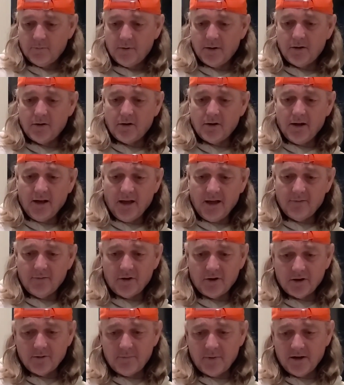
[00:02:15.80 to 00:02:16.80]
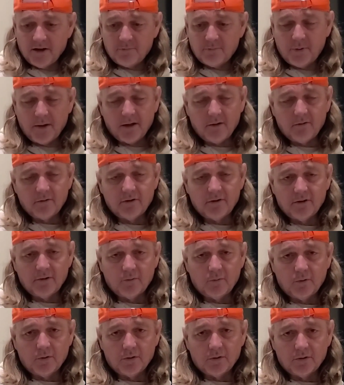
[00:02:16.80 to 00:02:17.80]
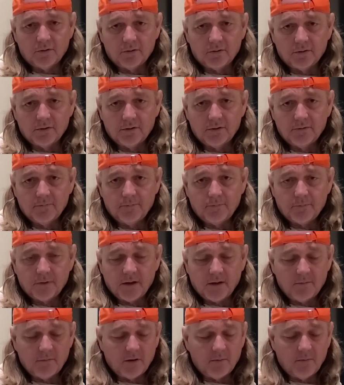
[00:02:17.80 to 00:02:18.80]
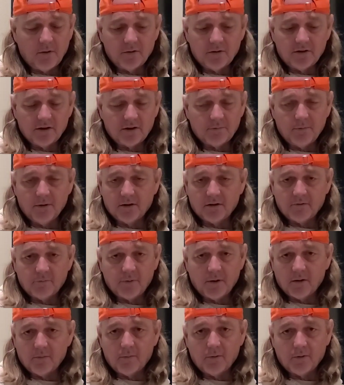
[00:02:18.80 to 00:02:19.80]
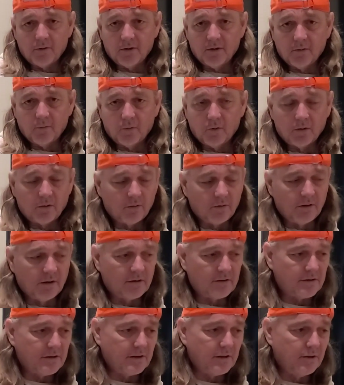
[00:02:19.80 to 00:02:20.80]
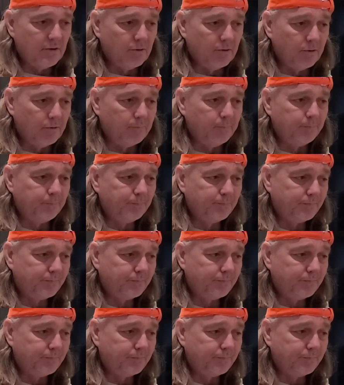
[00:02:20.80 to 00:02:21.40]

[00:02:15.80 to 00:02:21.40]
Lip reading: But you can have all the best pedals in the world, and the most expensive pedal board in the world, and it's still,